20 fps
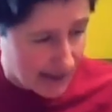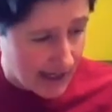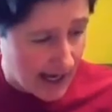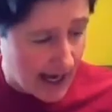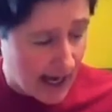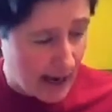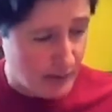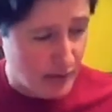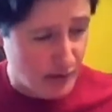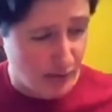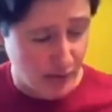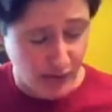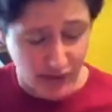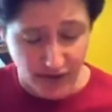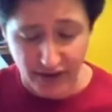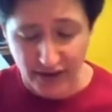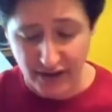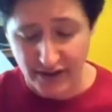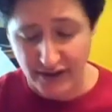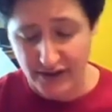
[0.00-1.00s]
get happy with
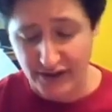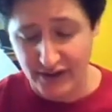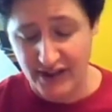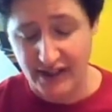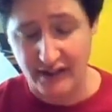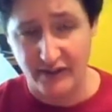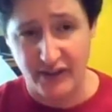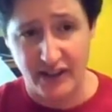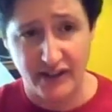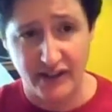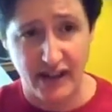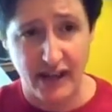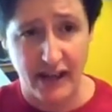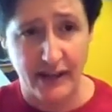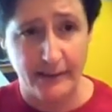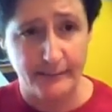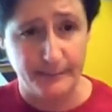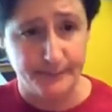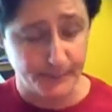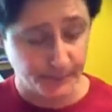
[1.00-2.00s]
it and just leave it at
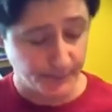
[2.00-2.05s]
that.